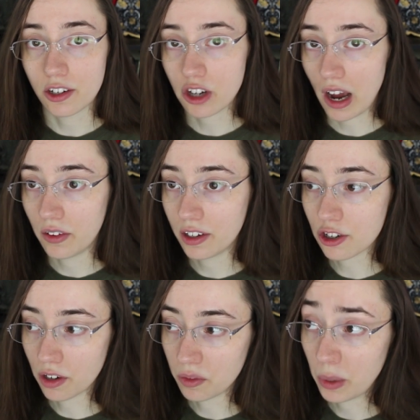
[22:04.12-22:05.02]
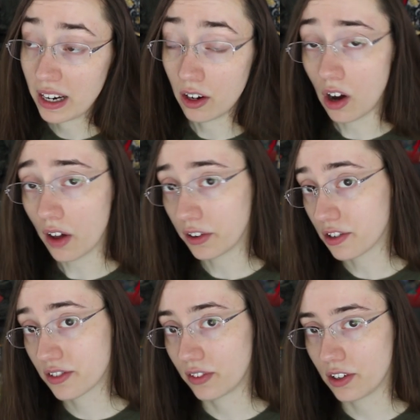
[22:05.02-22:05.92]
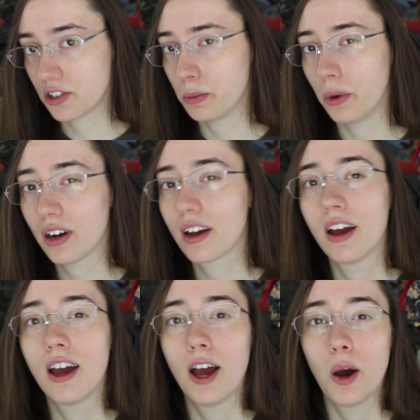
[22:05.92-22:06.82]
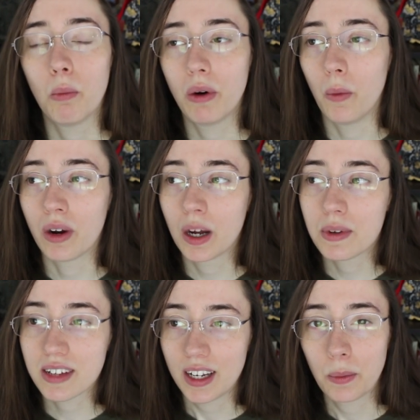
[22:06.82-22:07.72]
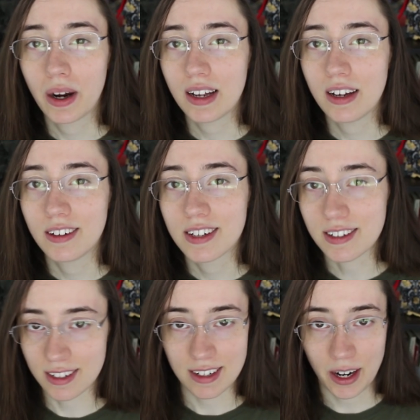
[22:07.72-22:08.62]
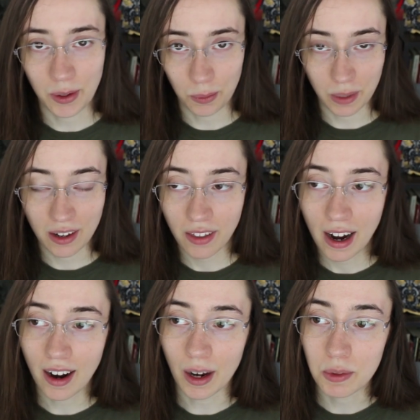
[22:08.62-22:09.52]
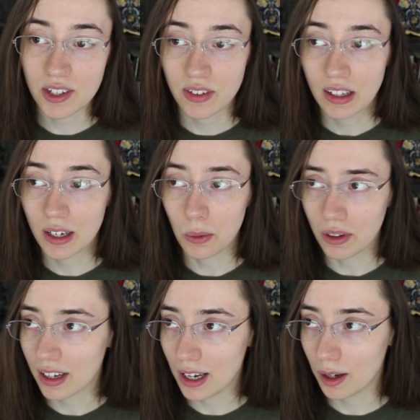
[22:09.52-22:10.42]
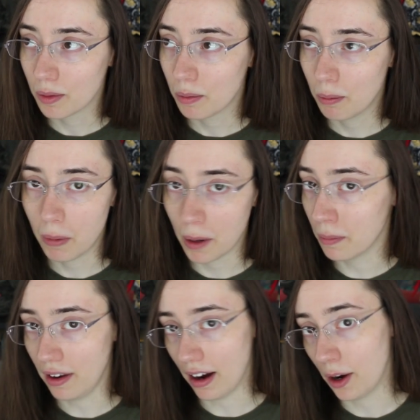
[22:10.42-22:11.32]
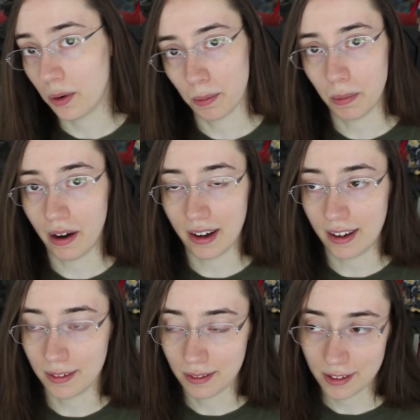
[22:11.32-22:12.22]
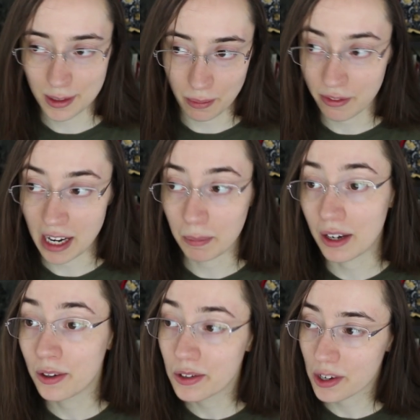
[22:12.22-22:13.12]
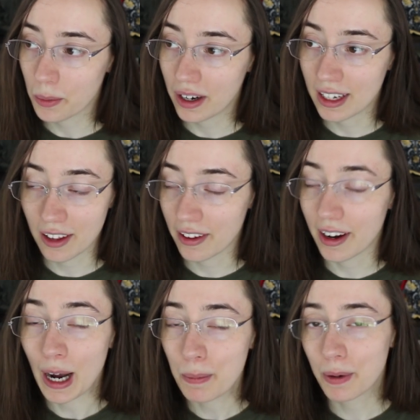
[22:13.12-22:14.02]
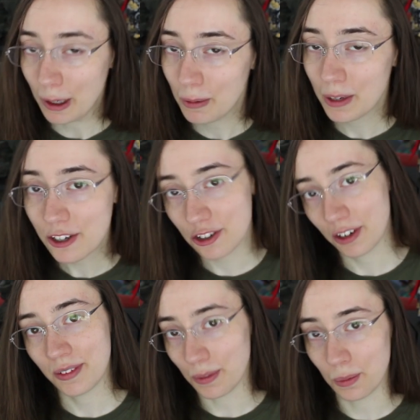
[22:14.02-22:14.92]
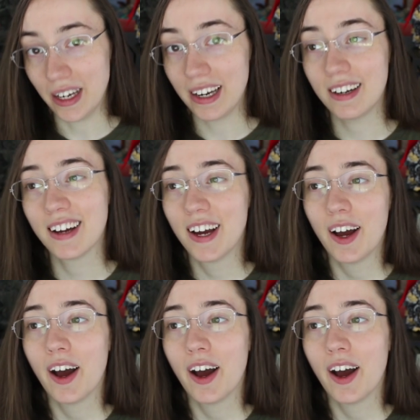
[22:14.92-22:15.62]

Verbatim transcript: the challenge of read an author's first book, but when I was getting ready to sit down and read that, I was feeling really bummed out by some family news already and I thought I probably shouldn't read